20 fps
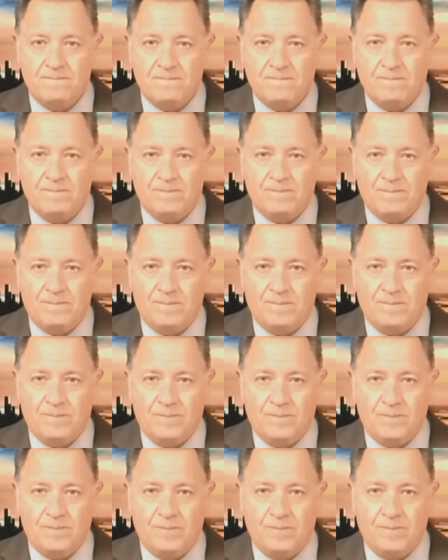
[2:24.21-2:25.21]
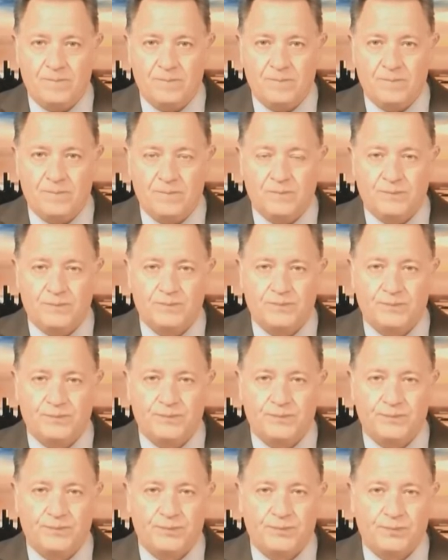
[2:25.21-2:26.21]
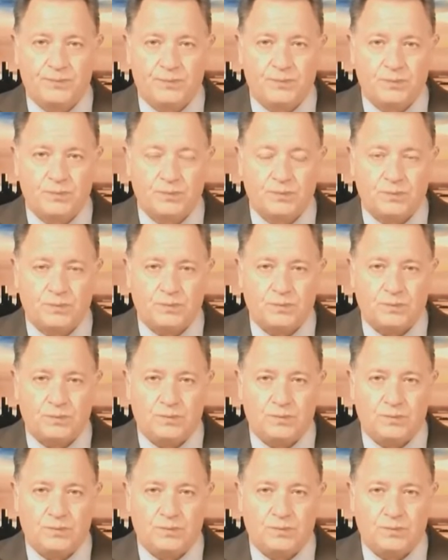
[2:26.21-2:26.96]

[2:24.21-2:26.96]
No words are spoken by the person on screen.